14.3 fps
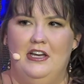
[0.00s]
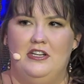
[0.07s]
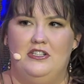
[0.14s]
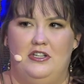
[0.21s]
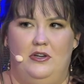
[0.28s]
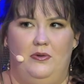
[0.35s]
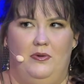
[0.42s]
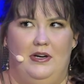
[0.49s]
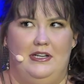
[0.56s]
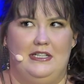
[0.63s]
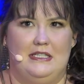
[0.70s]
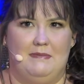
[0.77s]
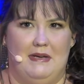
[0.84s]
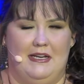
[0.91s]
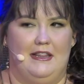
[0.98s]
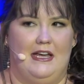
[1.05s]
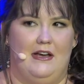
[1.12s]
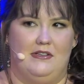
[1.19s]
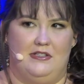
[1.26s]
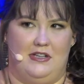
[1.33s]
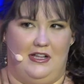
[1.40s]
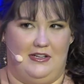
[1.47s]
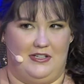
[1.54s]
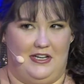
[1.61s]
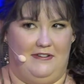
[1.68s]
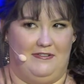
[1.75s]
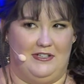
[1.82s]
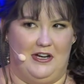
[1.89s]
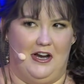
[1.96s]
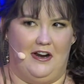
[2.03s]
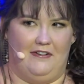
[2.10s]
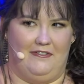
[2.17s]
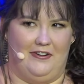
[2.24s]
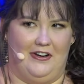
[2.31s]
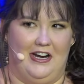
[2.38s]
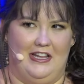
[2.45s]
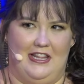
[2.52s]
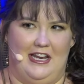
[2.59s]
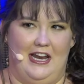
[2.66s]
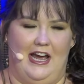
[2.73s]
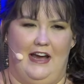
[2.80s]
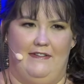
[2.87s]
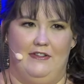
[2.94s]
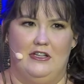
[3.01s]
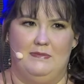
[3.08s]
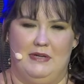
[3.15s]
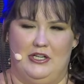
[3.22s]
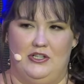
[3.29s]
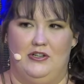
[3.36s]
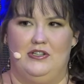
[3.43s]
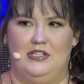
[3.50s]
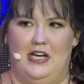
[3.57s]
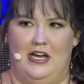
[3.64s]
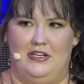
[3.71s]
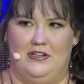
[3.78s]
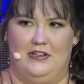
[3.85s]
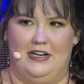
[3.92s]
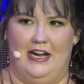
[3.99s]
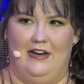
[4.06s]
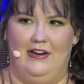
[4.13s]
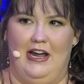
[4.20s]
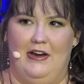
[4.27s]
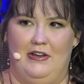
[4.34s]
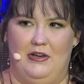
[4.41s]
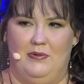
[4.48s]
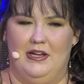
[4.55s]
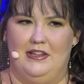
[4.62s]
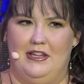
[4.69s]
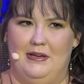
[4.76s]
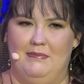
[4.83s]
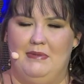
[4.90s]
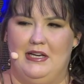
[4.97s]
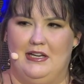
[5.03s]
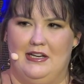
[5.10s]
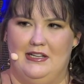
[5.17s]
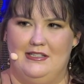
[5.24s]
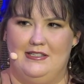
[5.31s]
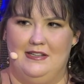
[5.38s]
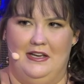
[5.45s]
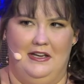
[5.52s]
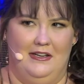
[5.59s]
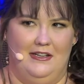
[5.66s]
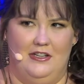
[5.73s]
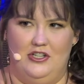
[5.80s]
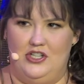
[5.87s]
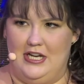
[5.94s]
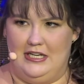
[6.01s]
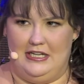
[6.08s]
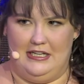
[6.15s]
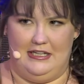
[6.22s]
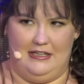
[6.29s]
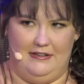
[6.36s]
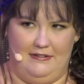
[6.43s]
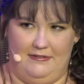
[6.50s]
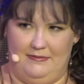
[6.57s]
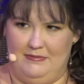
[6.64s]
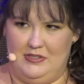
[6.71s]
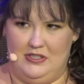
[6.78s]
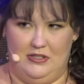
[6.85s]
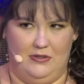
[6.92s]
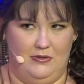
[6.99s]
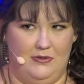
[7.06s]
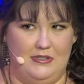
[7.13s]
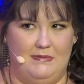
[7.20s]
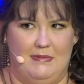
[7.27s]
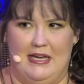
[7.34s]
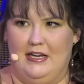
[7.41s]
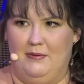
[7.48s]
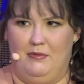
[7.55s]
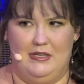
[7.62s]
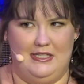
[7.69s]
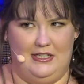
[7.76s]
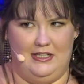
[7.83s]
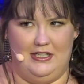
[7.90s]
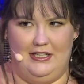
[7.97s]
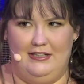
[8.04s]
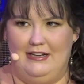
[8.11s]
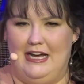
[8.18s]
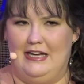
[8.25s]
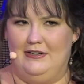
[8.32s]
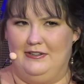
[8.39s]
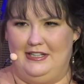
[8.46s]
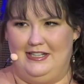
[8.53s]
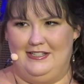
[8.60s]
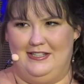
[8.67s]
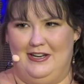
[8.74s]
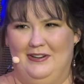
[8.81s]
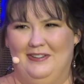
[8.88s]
Do you want to spend $1,000 on your photographer and then have those pictures not turn out how you want them because Jenny Sue's makeup wasn't good? I don't think so.